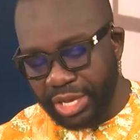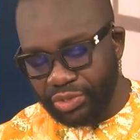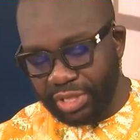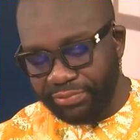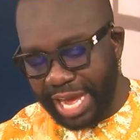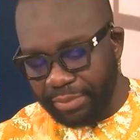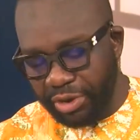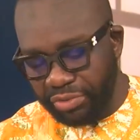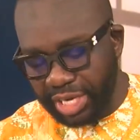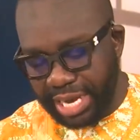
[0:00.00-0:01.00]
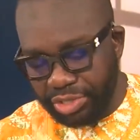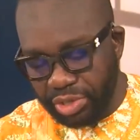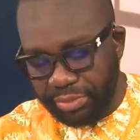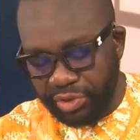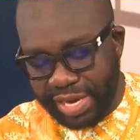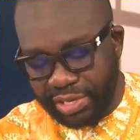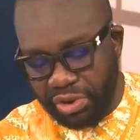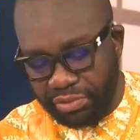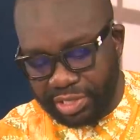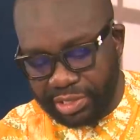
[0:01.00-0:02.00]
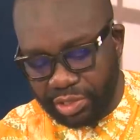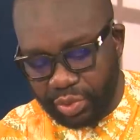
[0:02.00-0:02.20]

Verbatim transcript: So the flag bearer of the National Democratic Congress in the